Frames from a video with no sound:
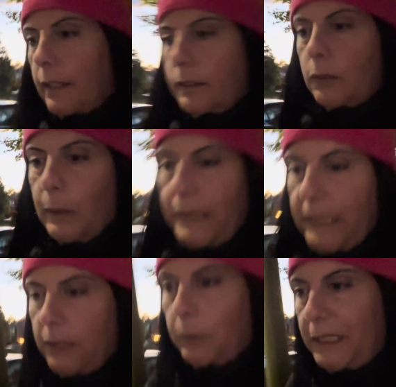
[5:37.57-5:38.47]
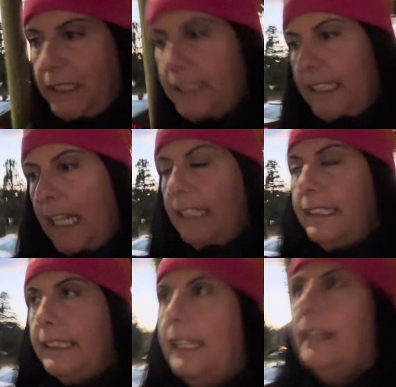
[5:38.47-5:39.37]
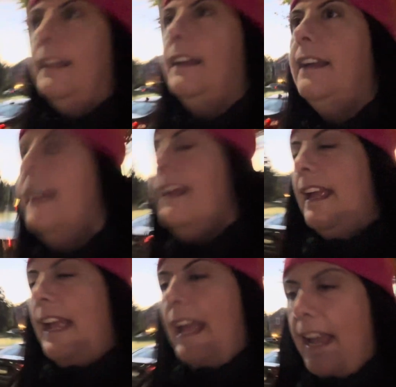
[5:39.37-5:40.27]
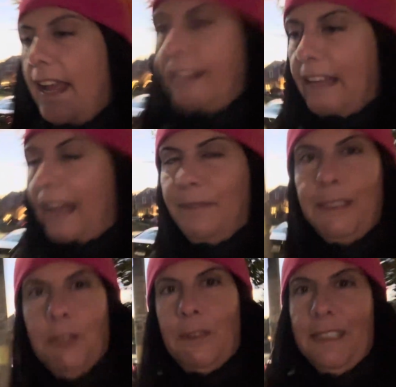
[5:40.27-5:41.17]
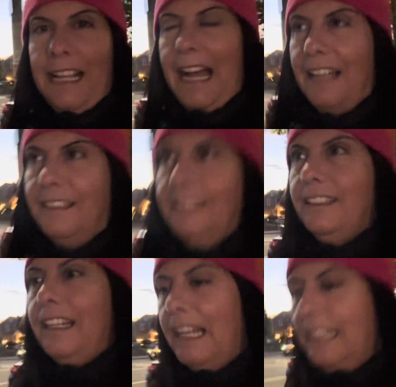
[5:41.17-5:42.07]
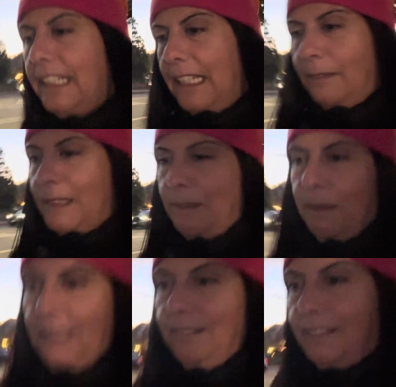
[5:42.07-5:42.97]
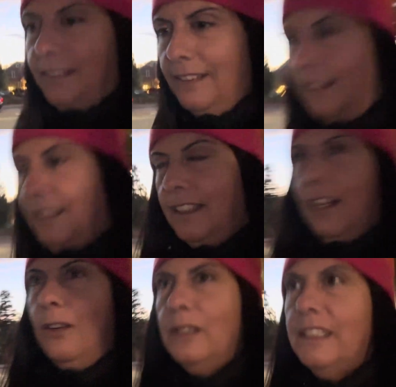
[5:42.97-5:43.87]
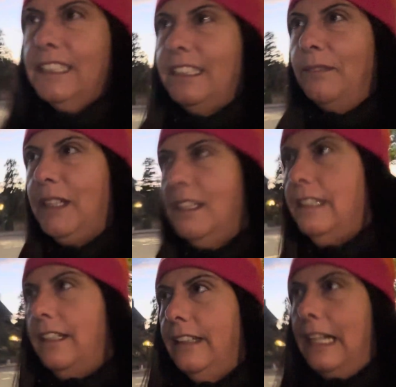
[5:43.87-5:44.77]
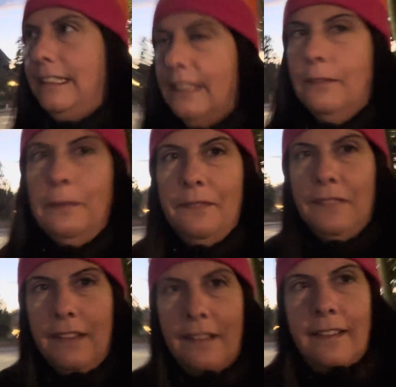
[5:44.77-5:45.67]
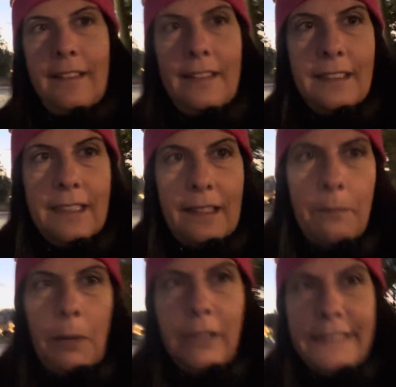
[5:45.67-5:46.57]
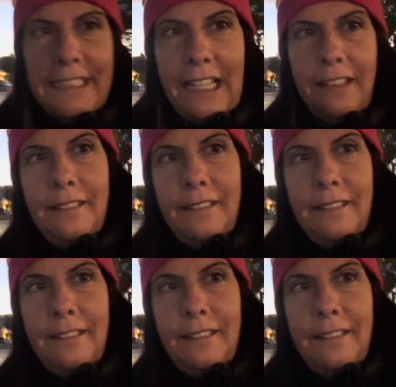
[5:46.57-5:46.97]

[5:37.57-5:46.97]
2026, and I've been doing that. And it keeps me, it's just something little that I do. Pause again.